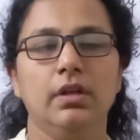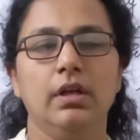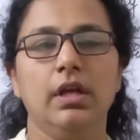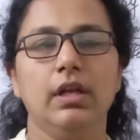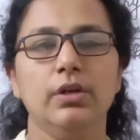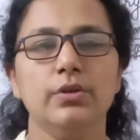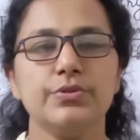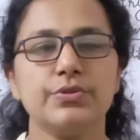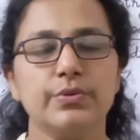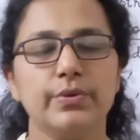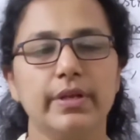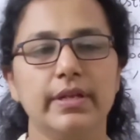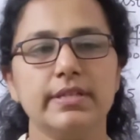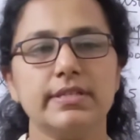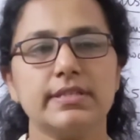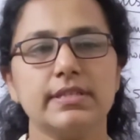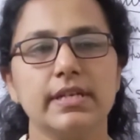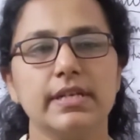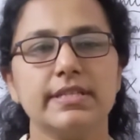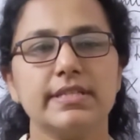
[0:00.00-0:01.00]
Hello
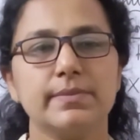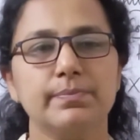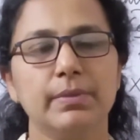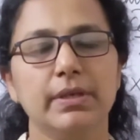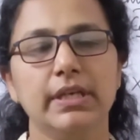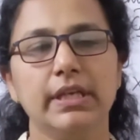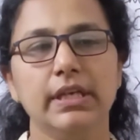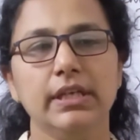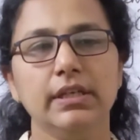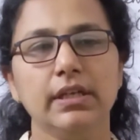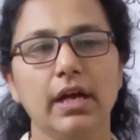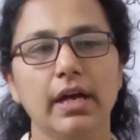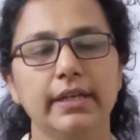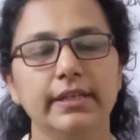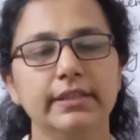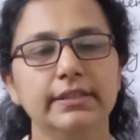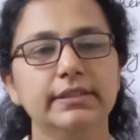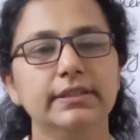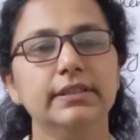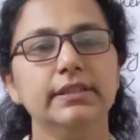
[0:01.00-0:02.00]
students, let's begin
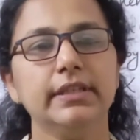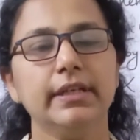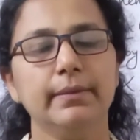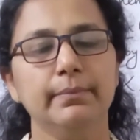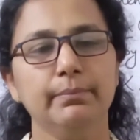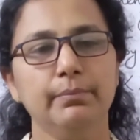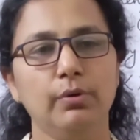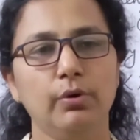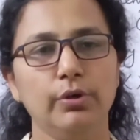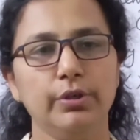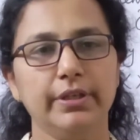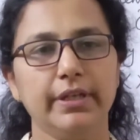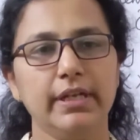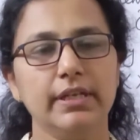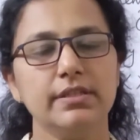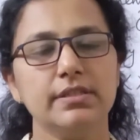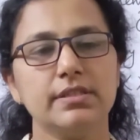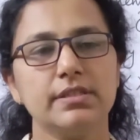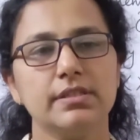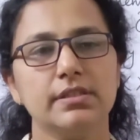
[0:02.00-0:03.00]
another
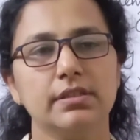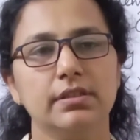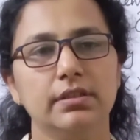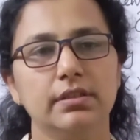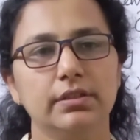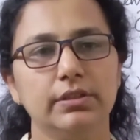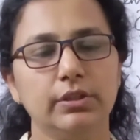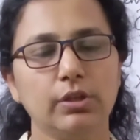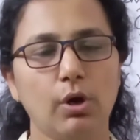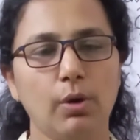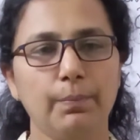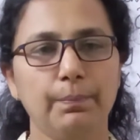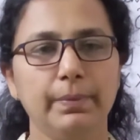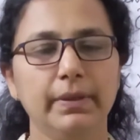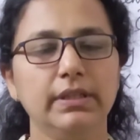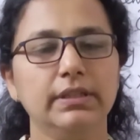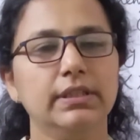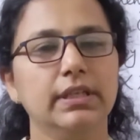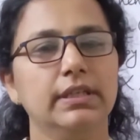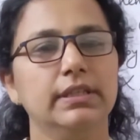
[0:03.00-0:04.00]
important
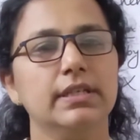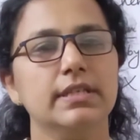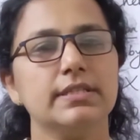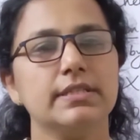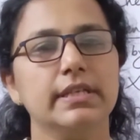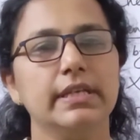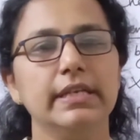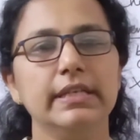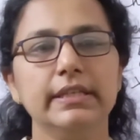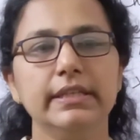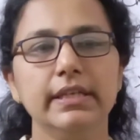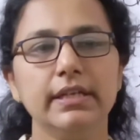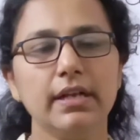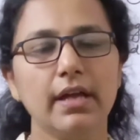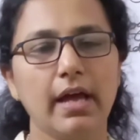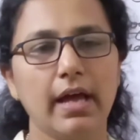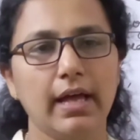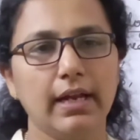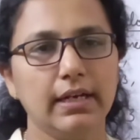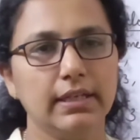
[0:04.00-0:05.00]
topic, that is
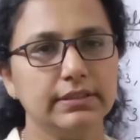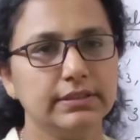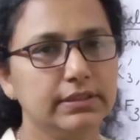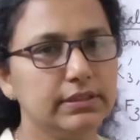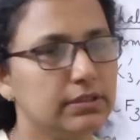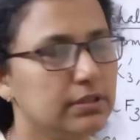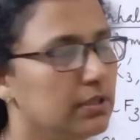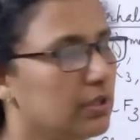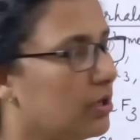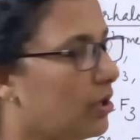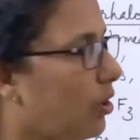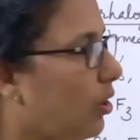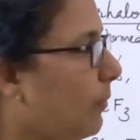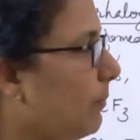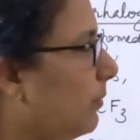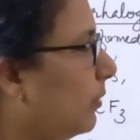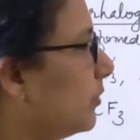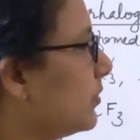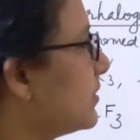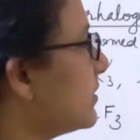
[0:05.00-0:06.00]
interhalogen
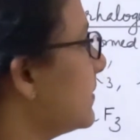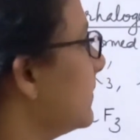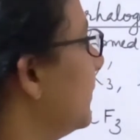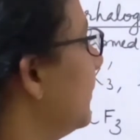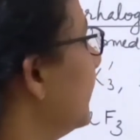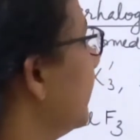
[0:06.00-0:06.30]
compounds.